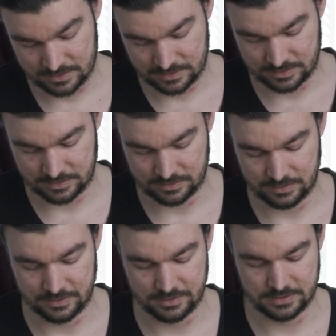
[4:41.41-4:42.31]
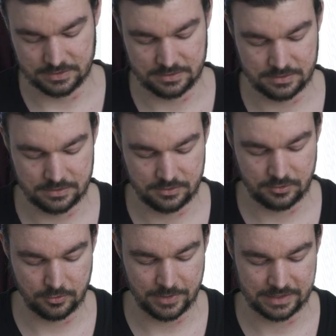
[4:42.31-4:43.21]
And there are just
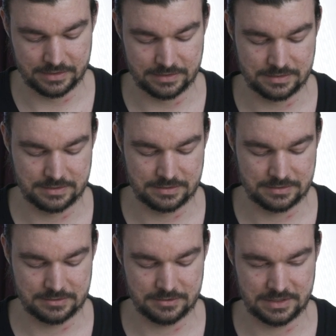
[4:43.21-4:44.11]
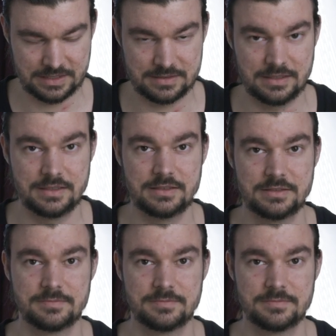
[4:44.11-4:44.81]
two magnets on that side.